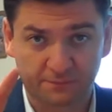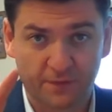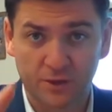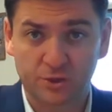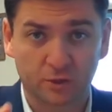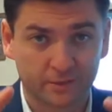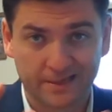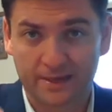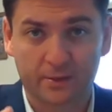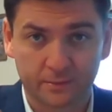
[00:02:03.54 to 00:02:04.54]
functional
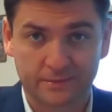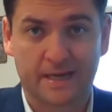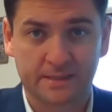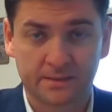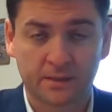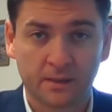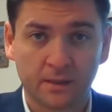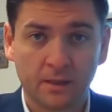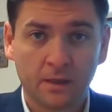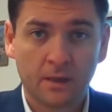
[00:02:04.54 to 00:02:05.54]
technical task
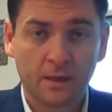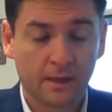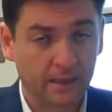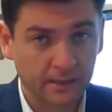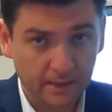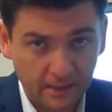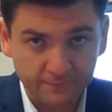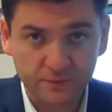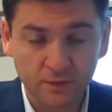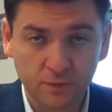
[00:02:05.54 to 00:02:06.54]
and I
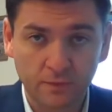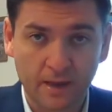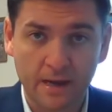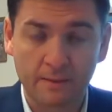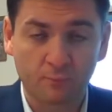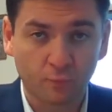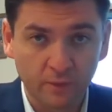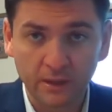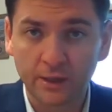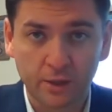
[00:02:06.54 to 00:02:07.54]
love to do that I'm
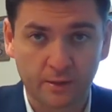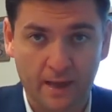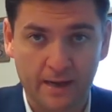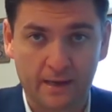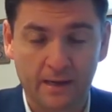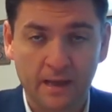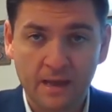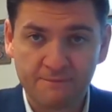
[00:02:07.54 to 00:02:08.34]
really good at it